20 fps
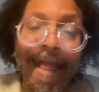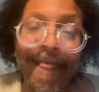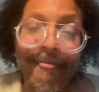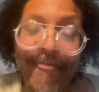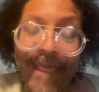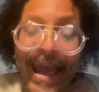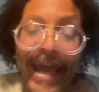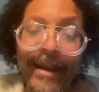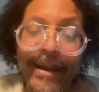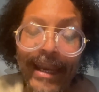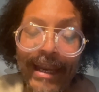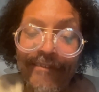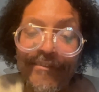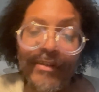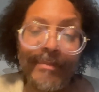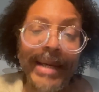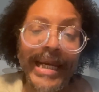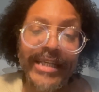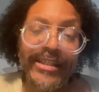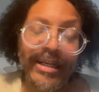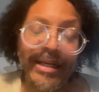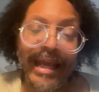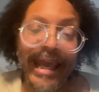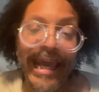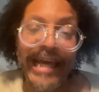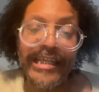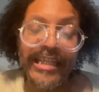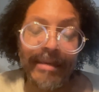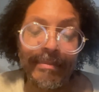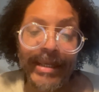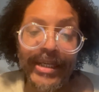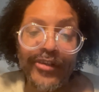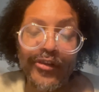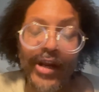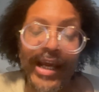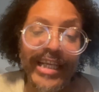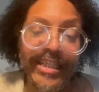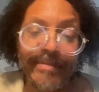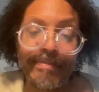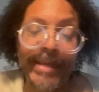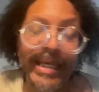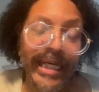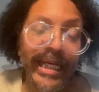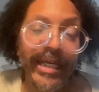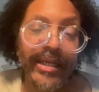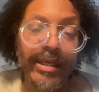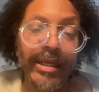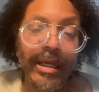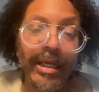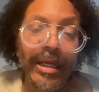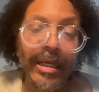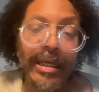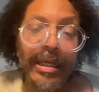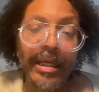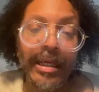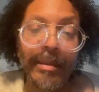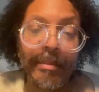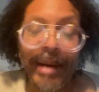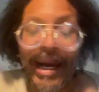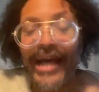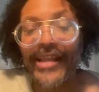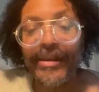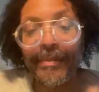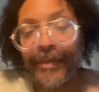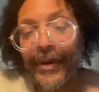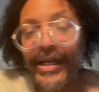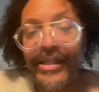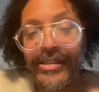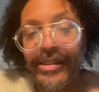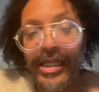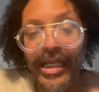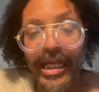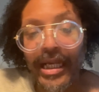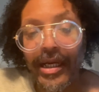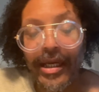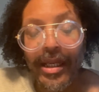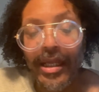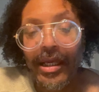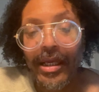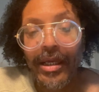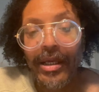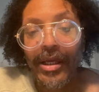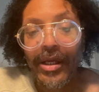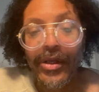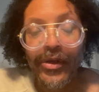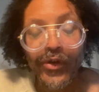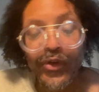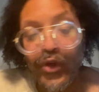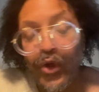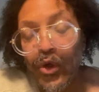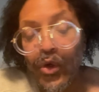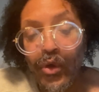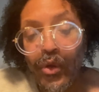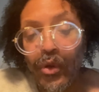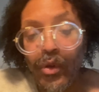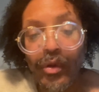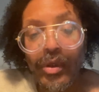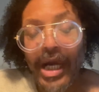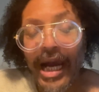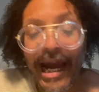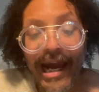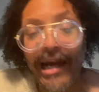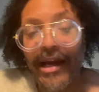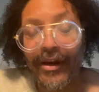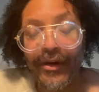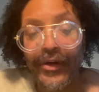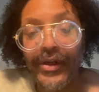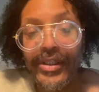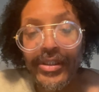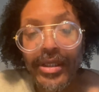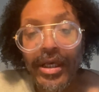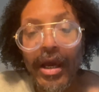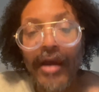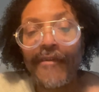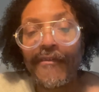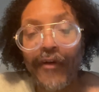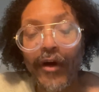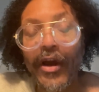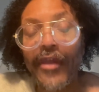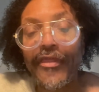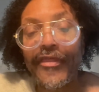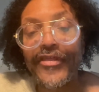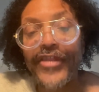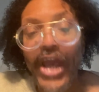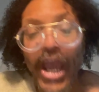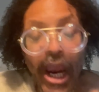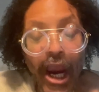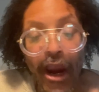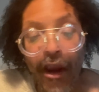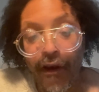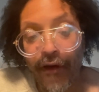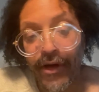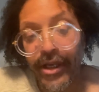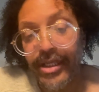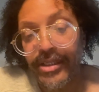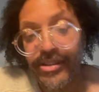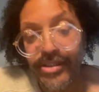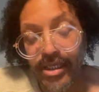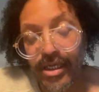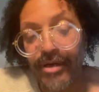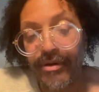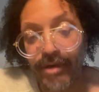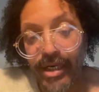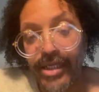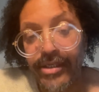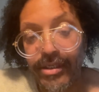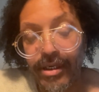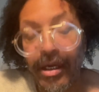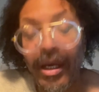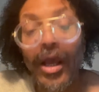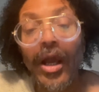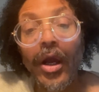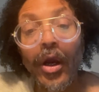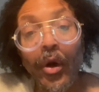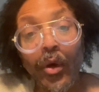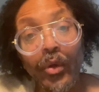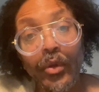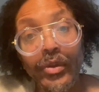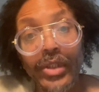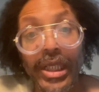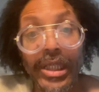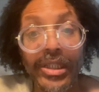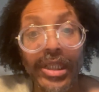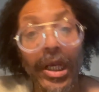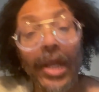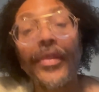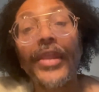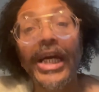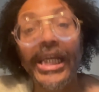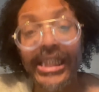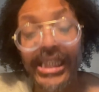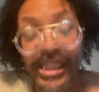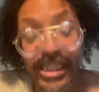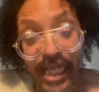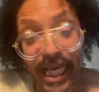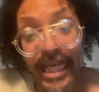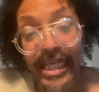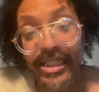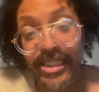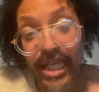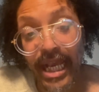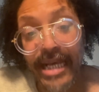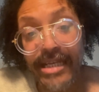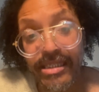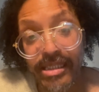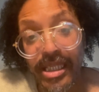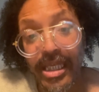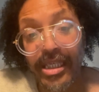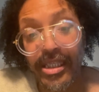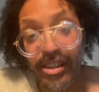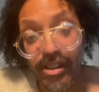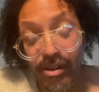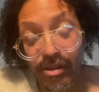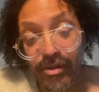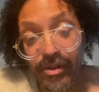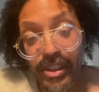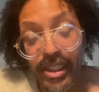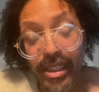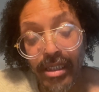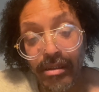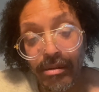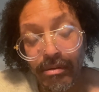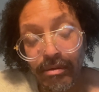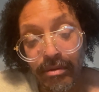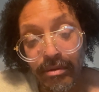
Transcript: that information has to be transmitted by the President to Congress for their consideration. Who's considered? The states as the union.